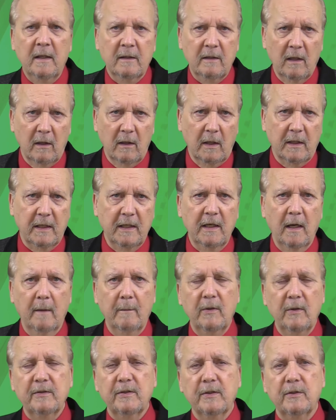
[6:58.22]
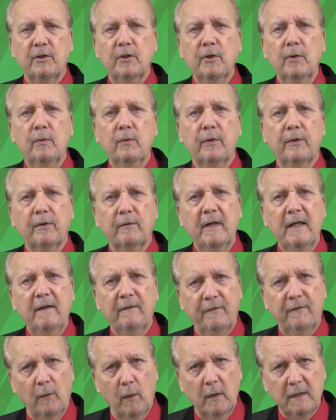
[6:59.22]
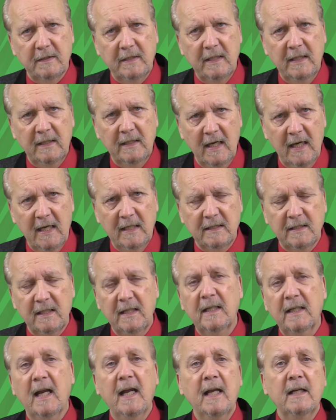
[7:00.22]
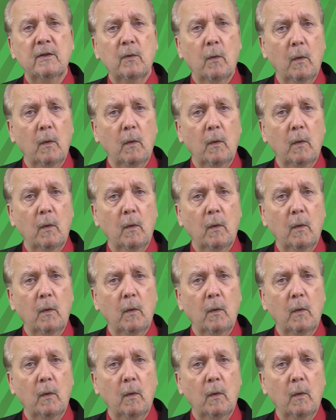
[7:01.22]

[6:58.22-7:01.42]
The lucky numbers are 2, 3, 14, 18, and